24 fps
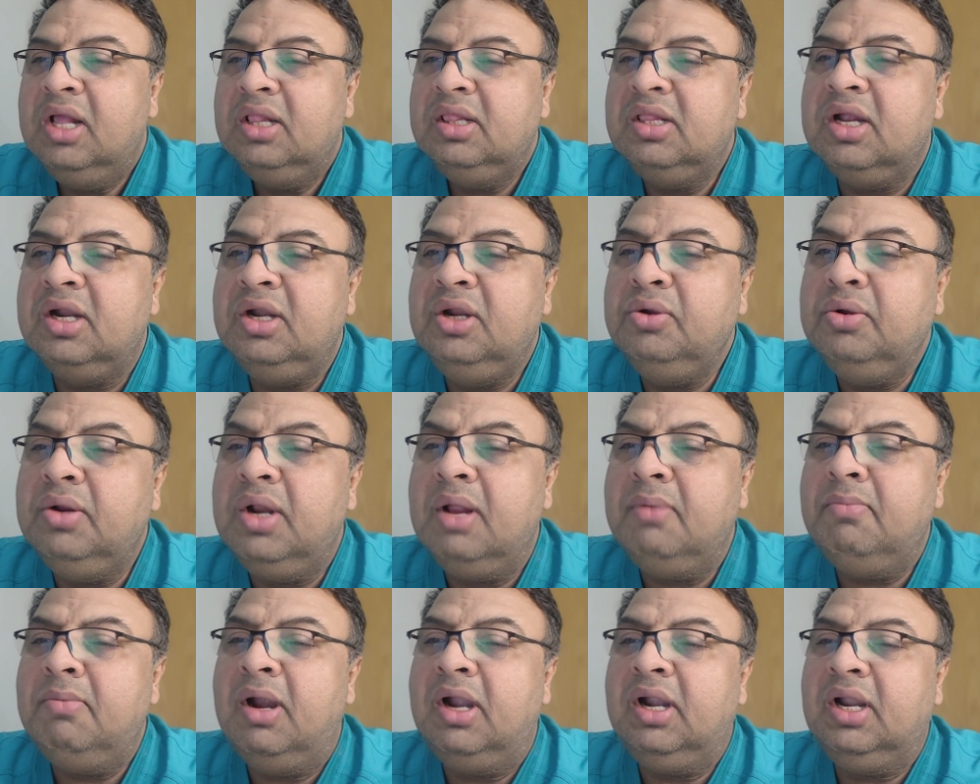The
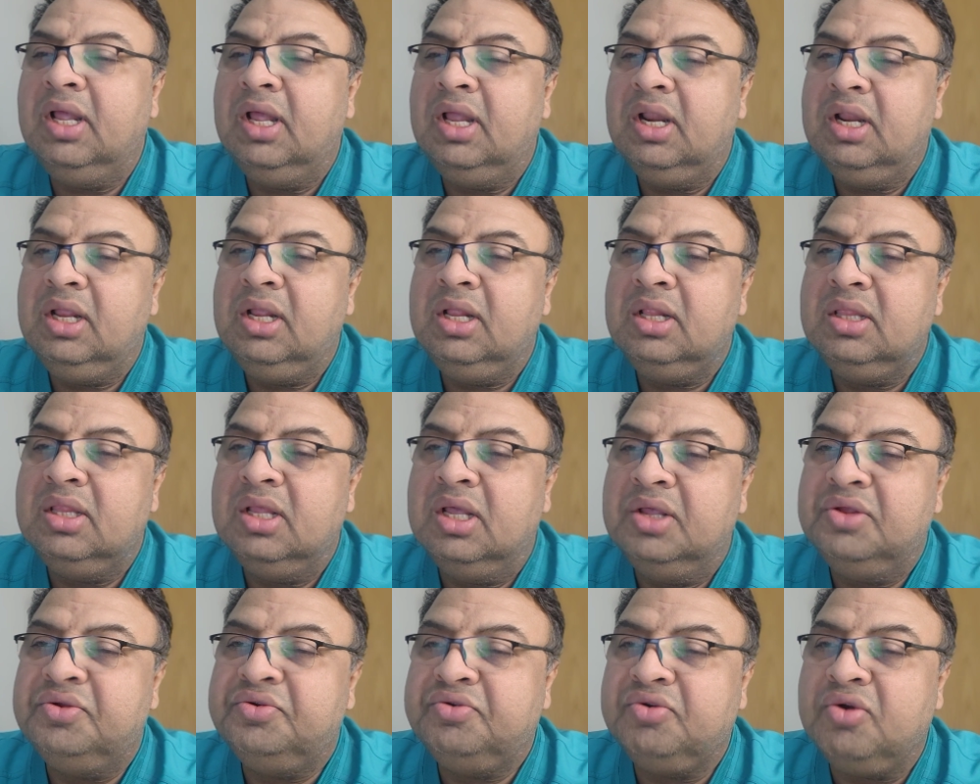dura mater is
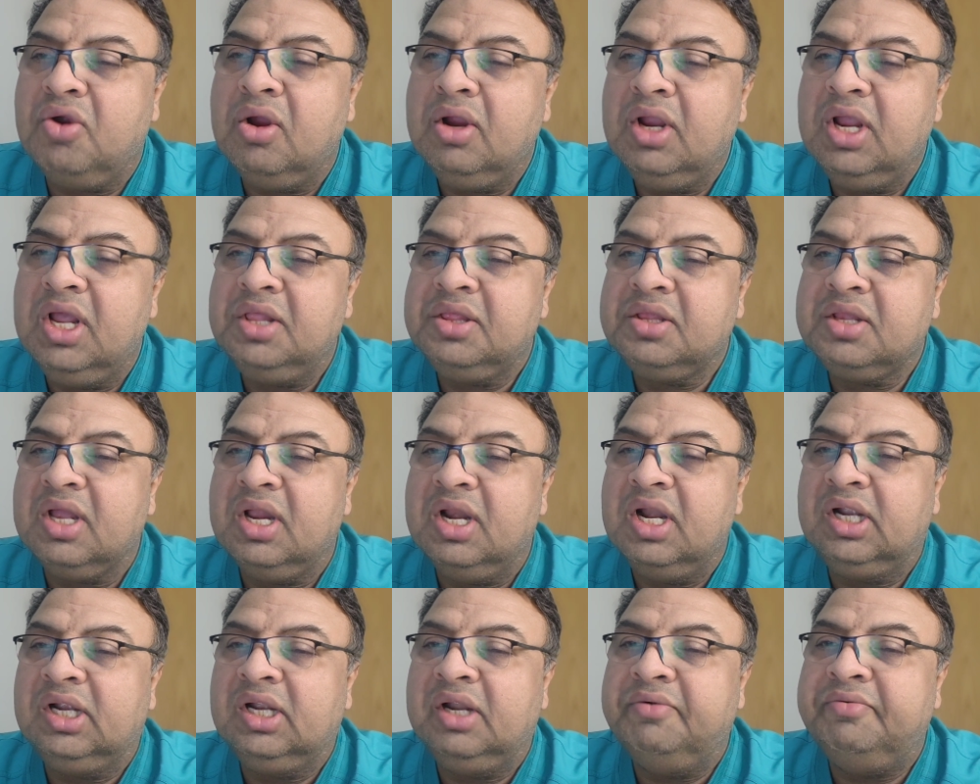the strongest
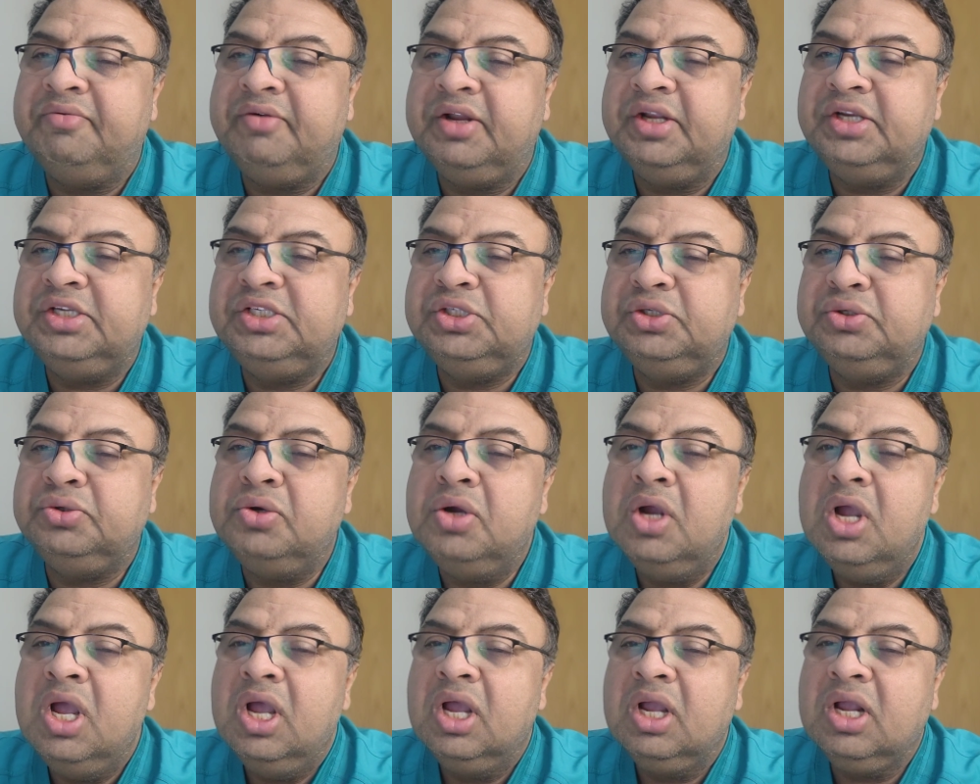connective
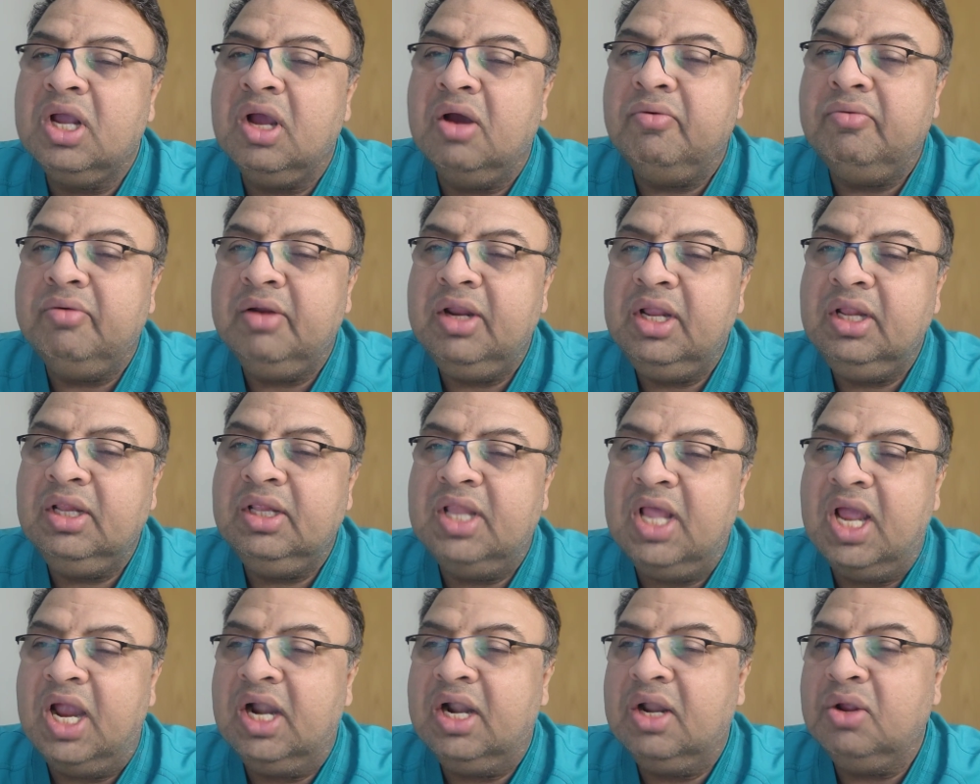tissue covering
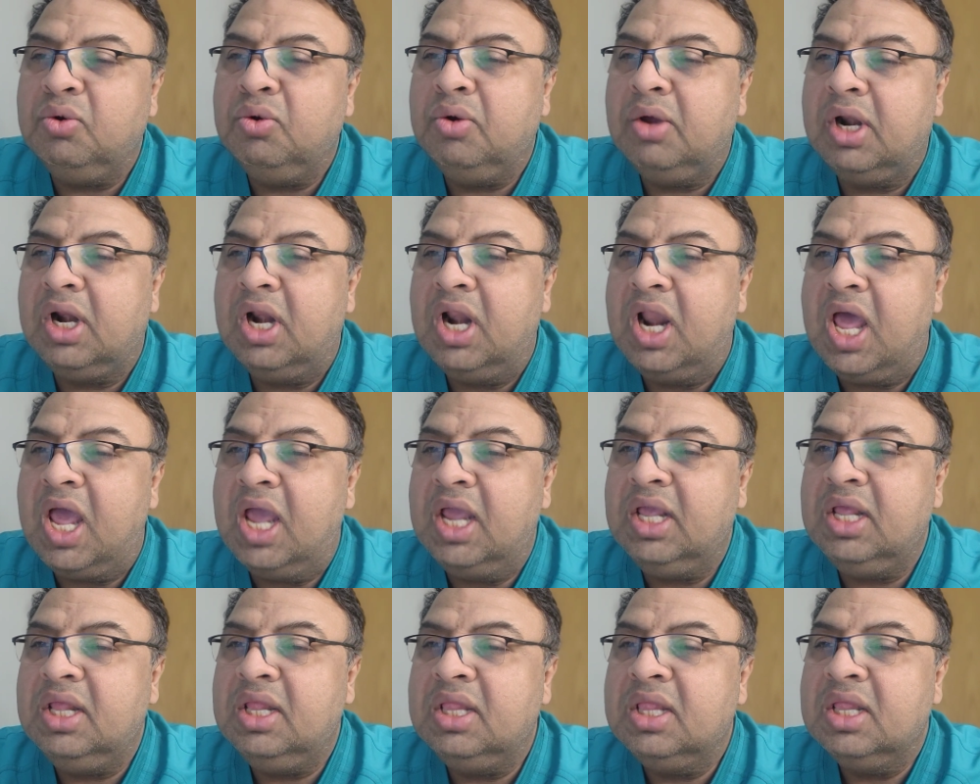that
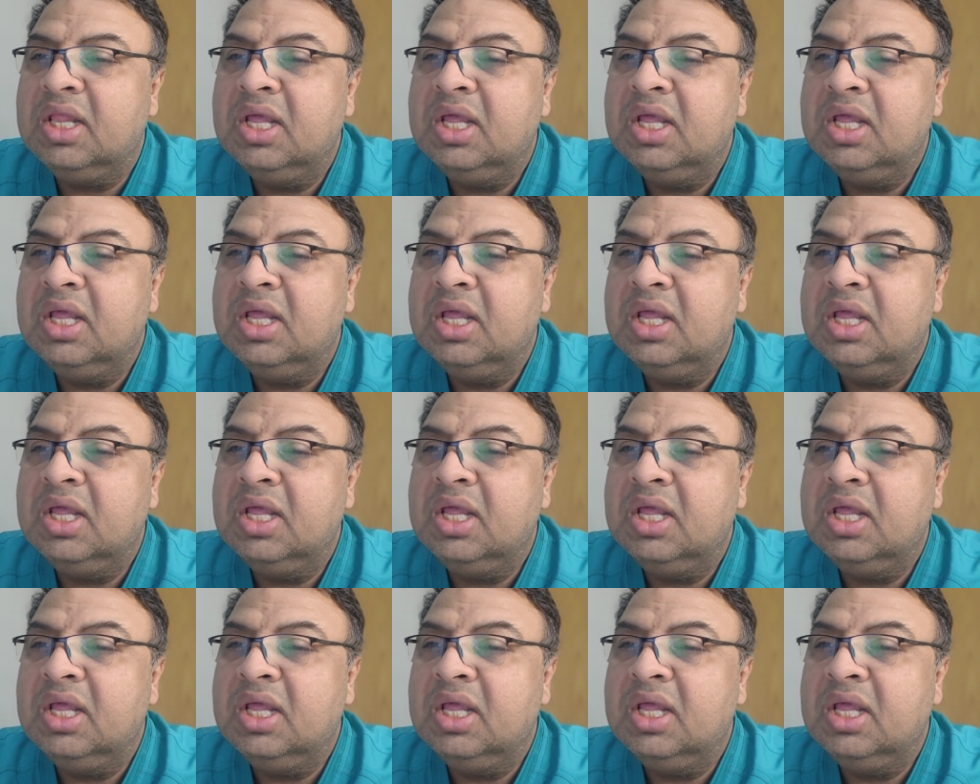overlies